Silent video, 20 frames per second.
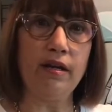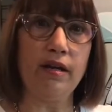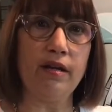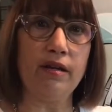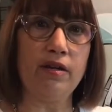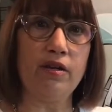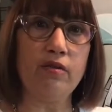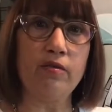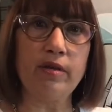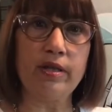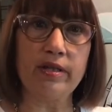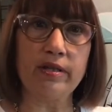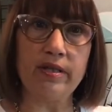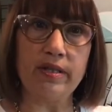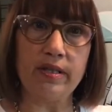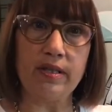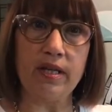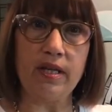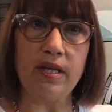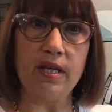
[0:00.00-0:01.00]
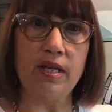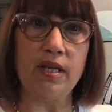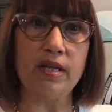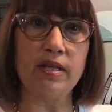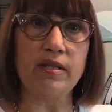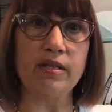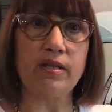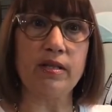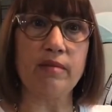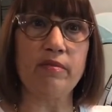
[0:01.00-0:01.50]
and you can see
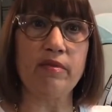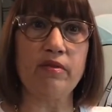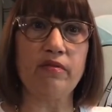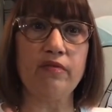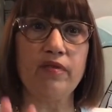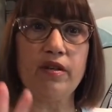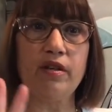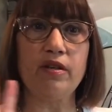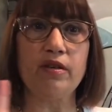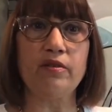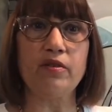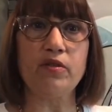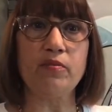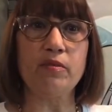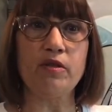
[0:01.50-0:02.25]
in some of the videos